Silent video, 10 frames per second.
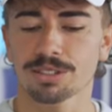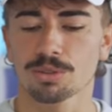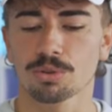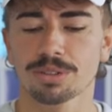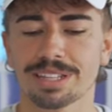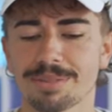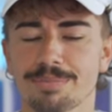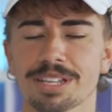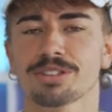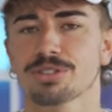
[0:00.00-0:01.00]
is called the
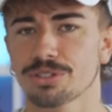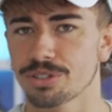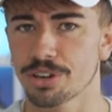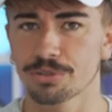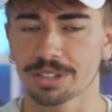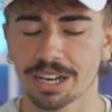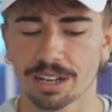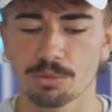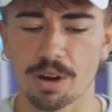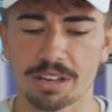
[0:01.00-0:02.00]
Mist Stone
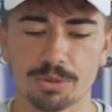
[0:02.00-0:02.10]
colorway.